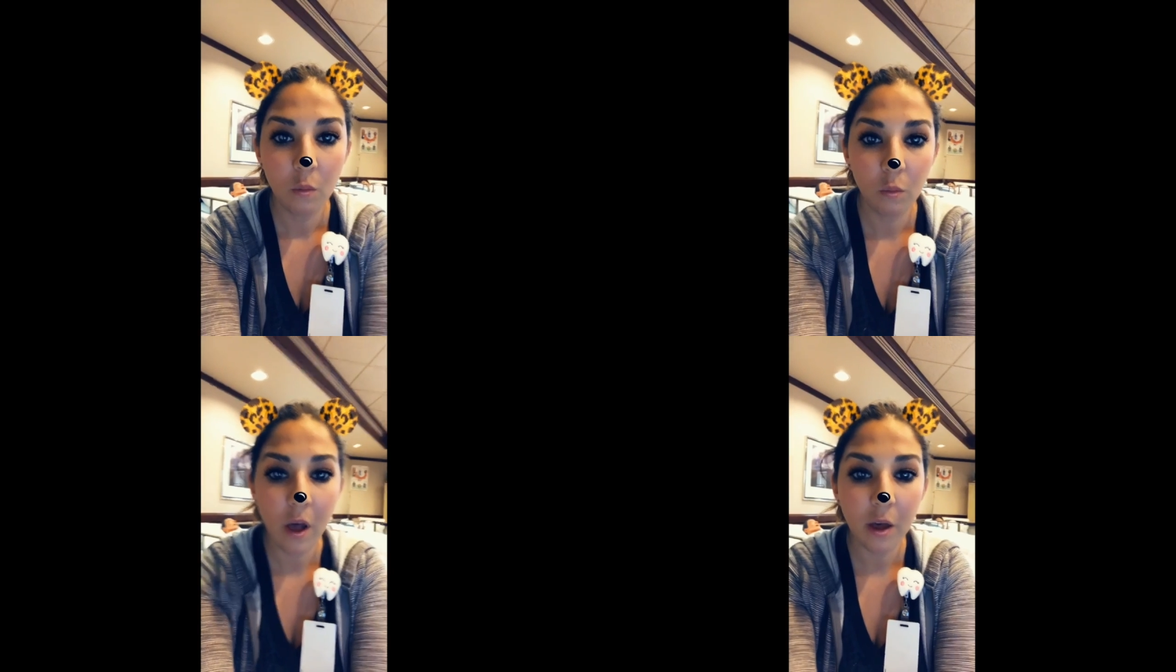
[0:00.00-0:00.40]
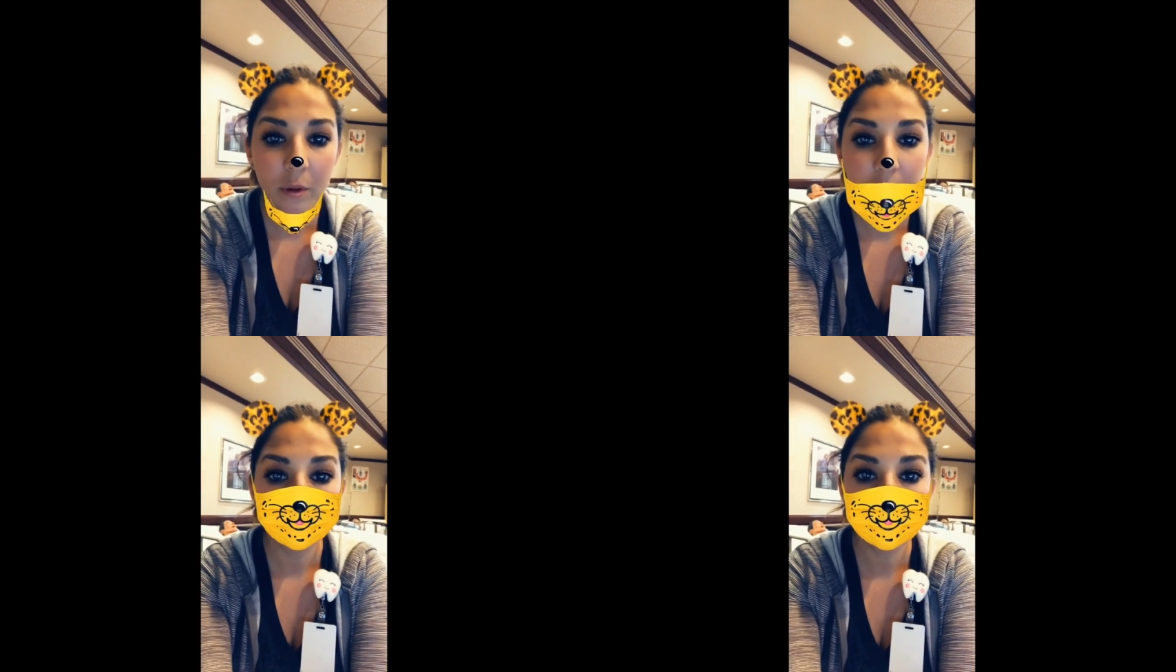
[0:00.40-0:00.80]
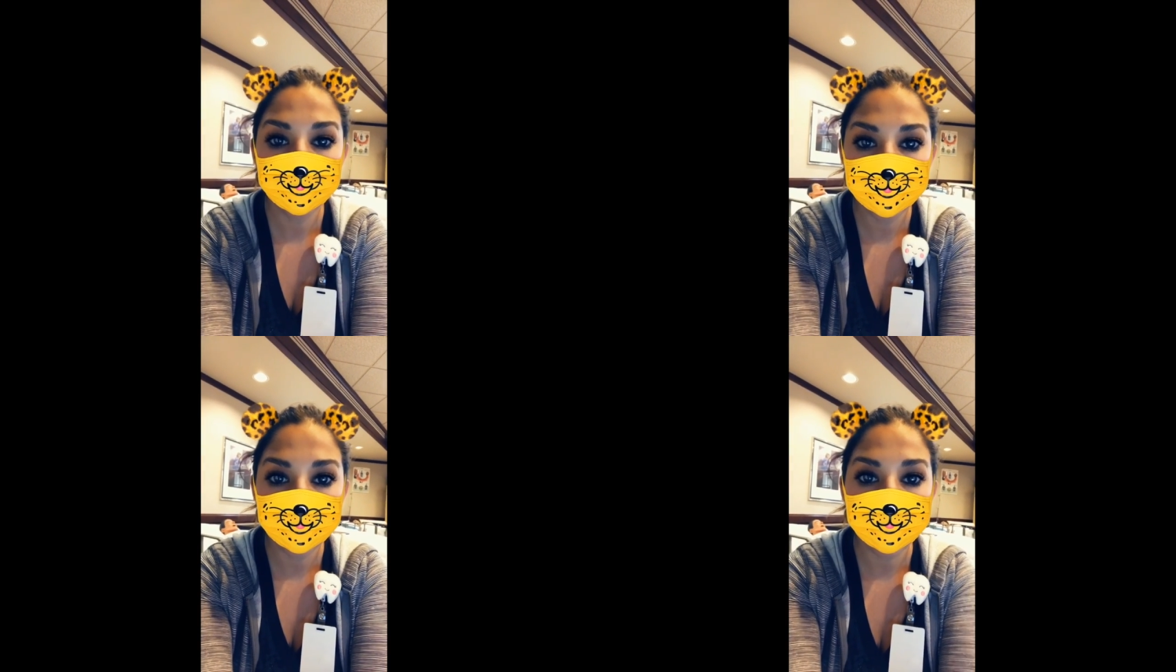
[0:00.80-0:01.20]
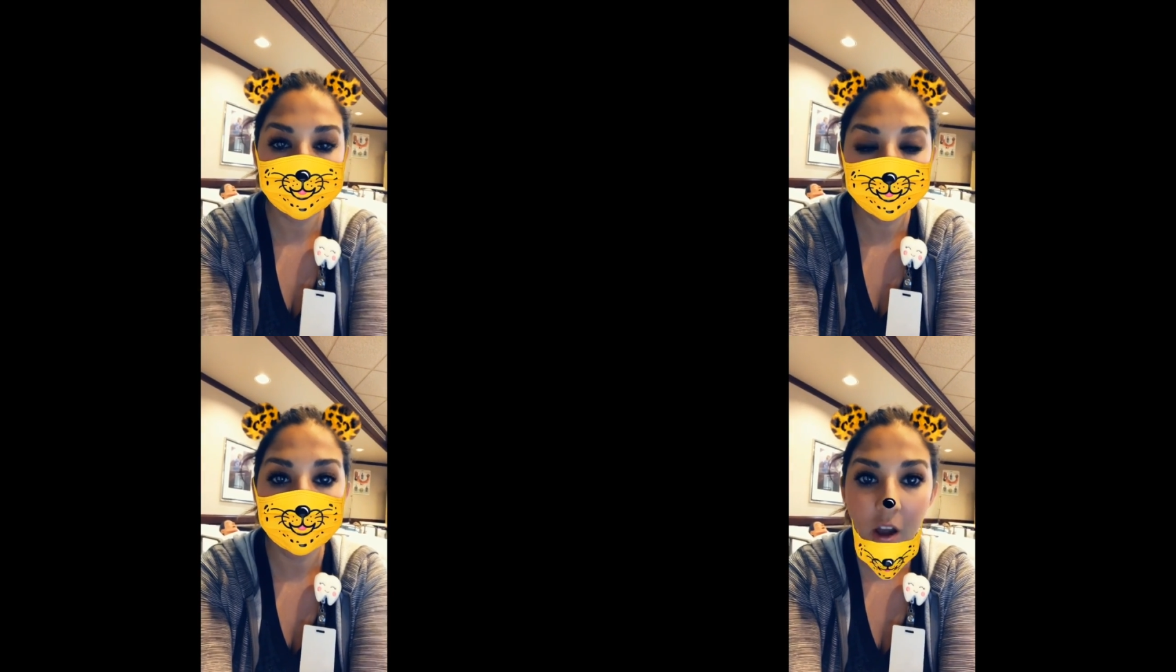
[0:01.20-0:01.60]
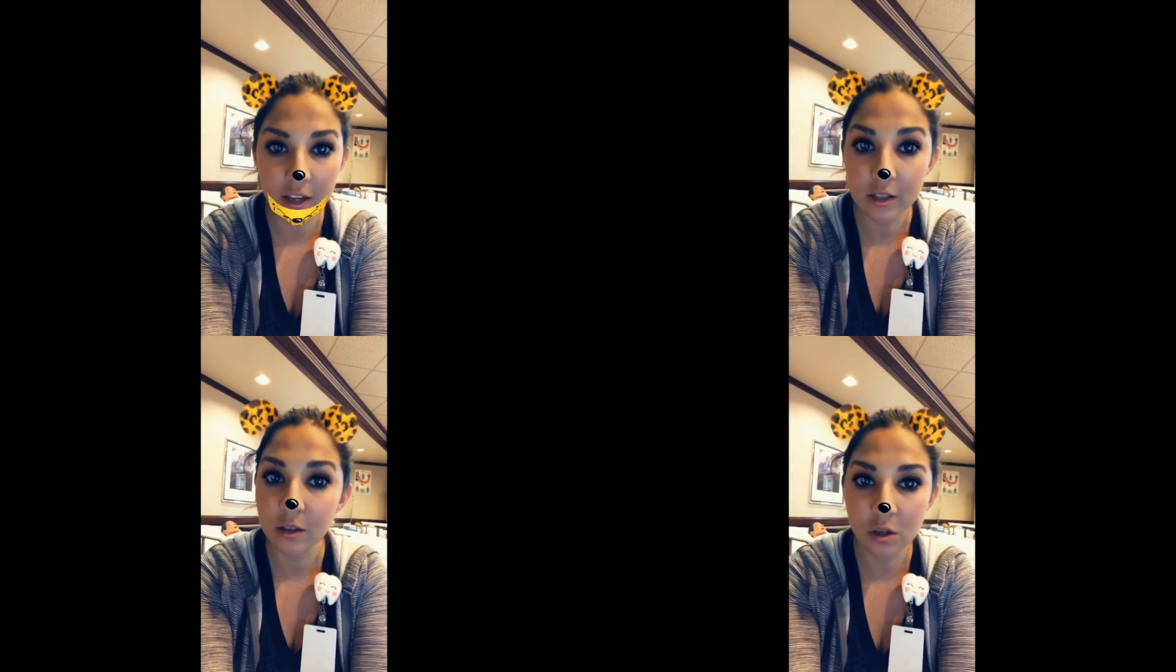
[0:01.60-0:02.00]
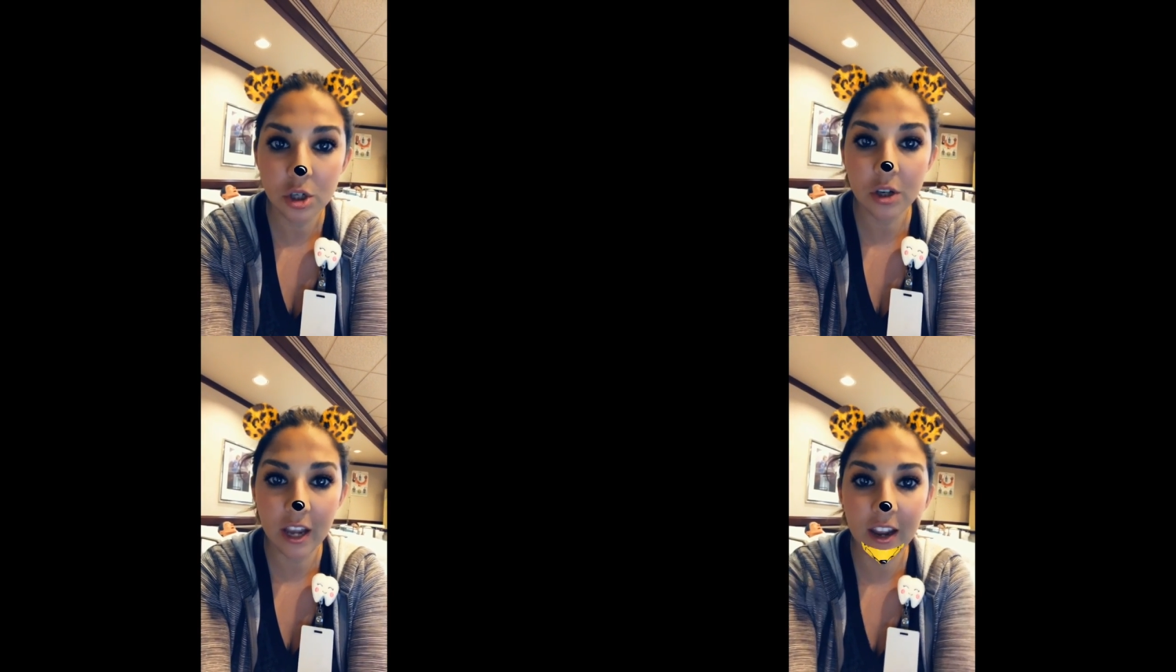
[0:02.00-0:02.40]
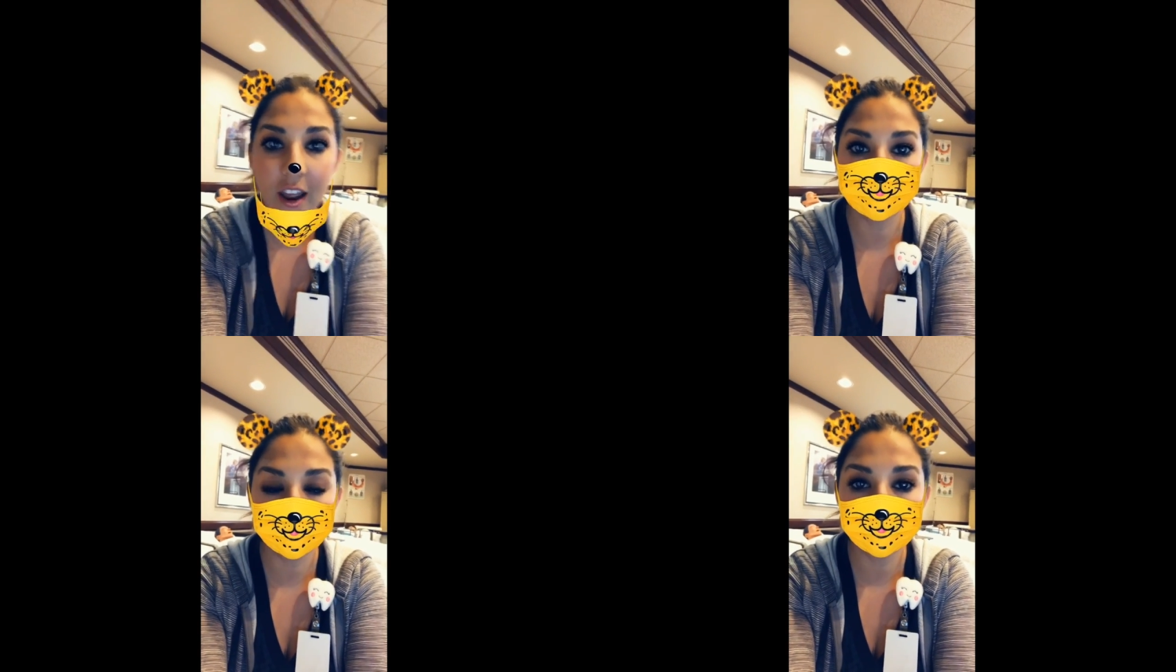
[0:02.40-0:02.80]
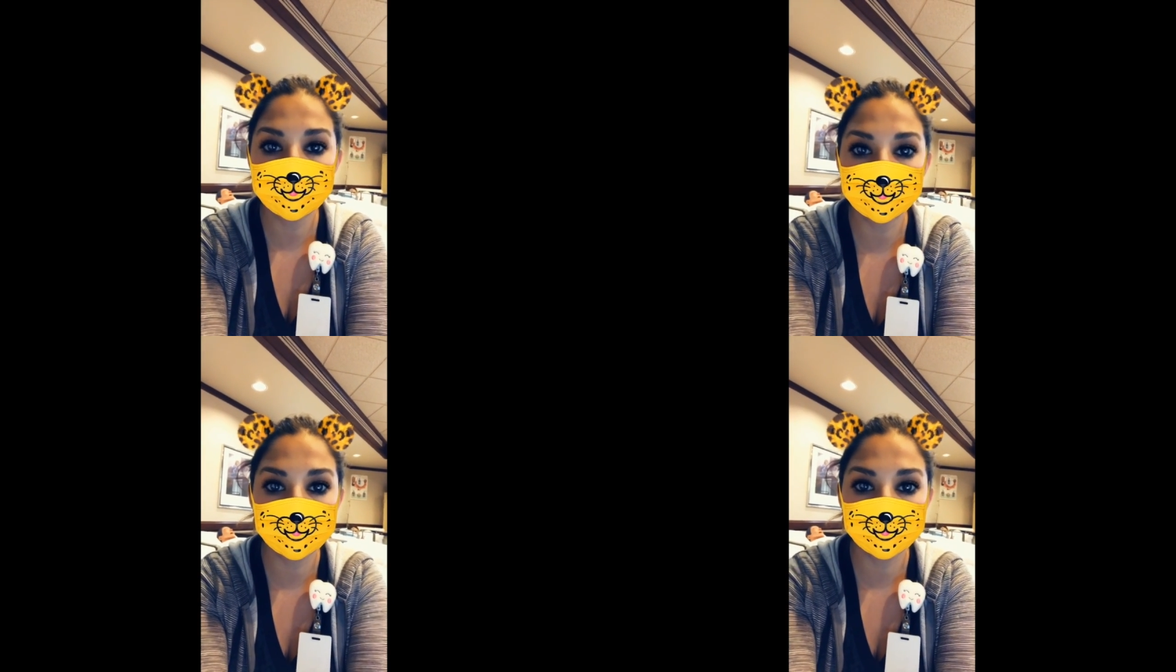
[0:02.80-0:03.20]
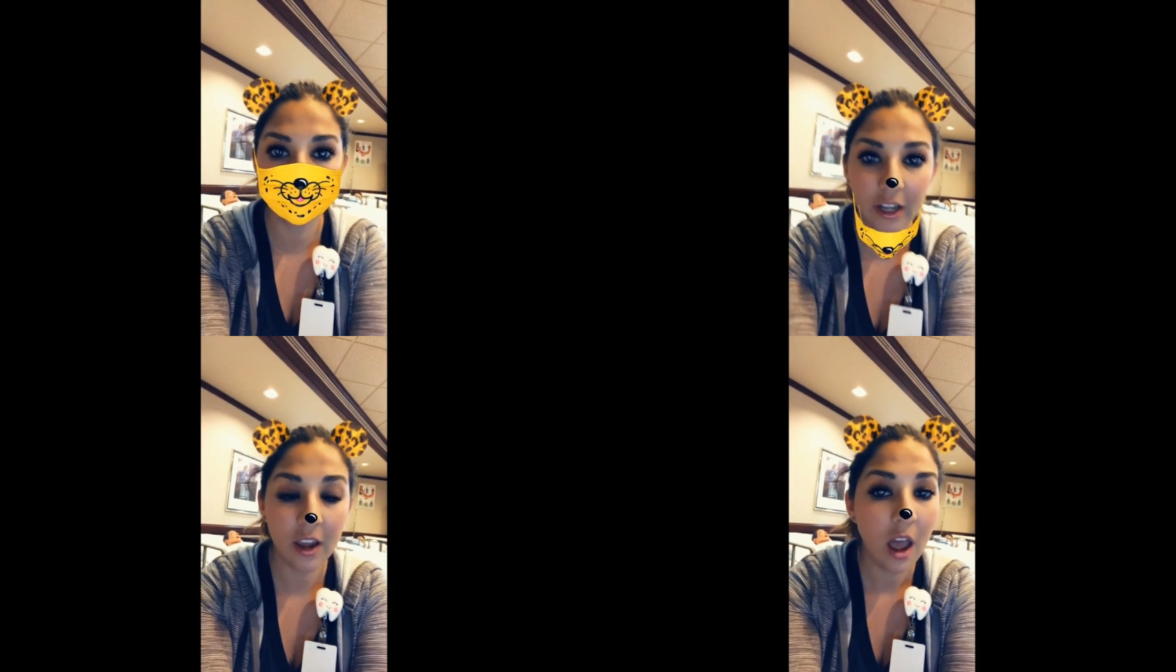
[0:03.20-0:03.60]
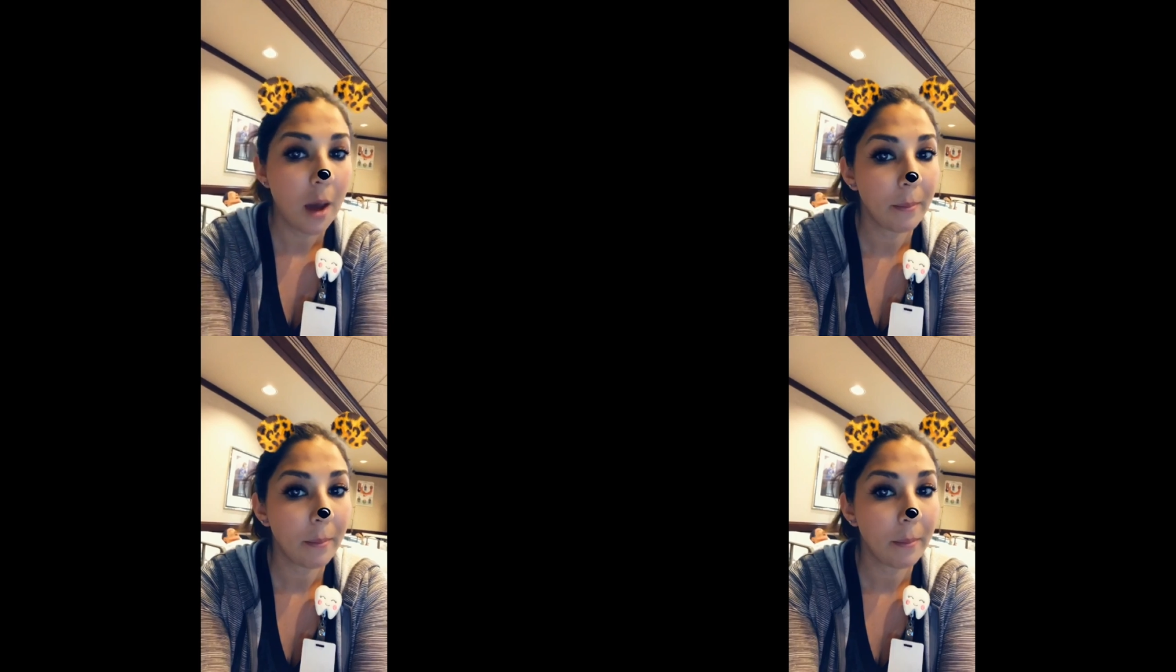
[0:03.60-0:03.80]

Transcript: Well, we want you to get up and walk as soon as you can after the surgery,